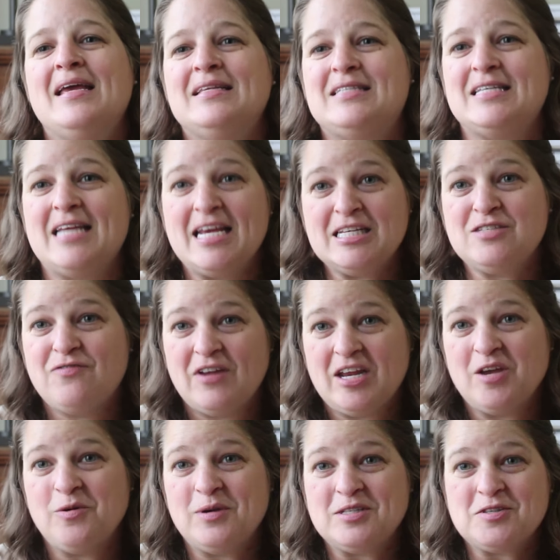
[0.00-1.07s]
Today's
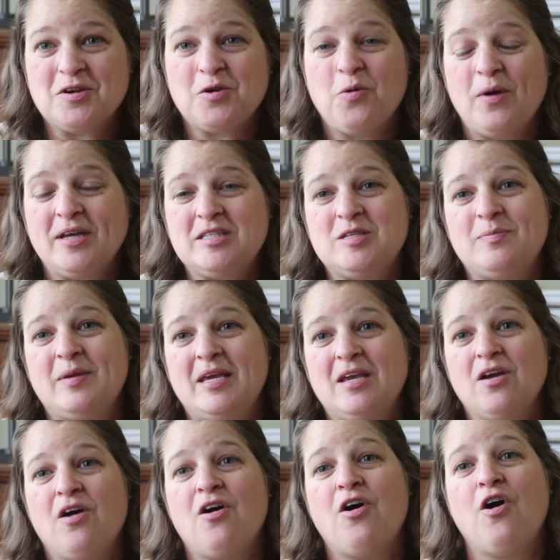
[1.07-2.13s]
video is going to
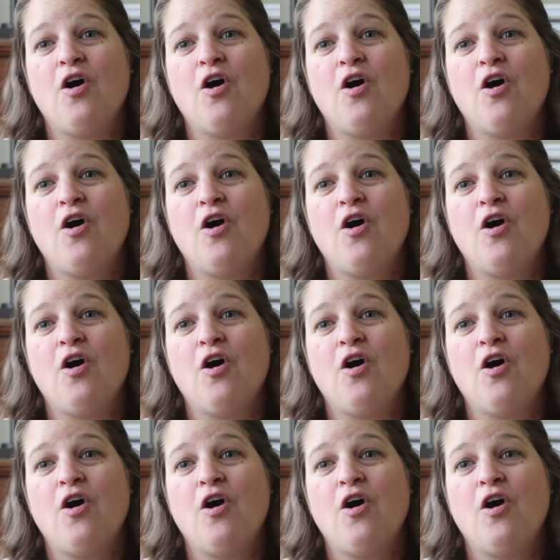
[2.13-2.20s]
be